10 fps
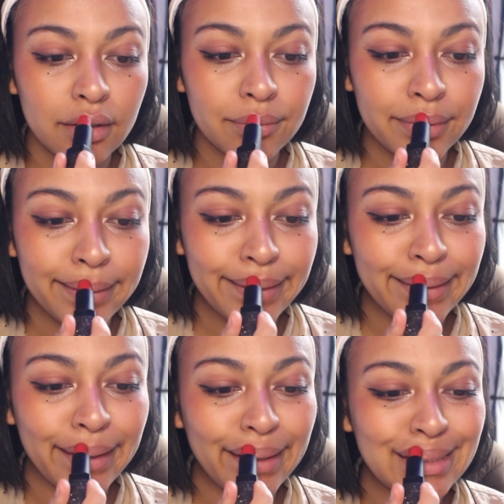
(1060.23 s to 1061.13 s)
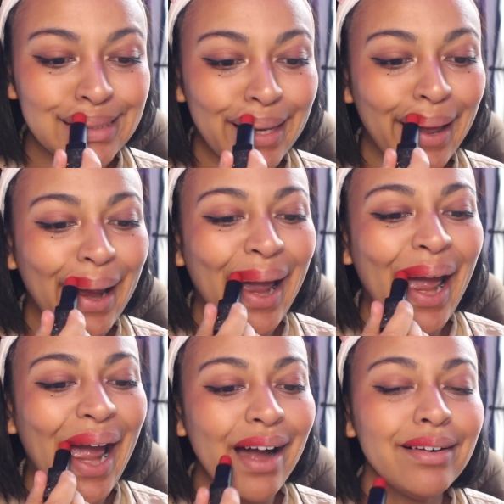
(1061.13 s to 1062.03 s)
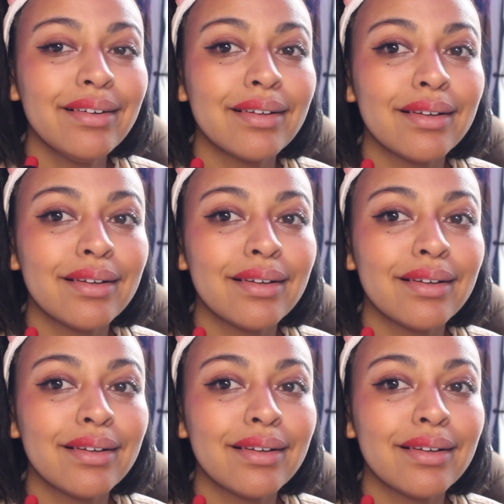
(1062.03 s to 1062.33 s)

you put it like this. And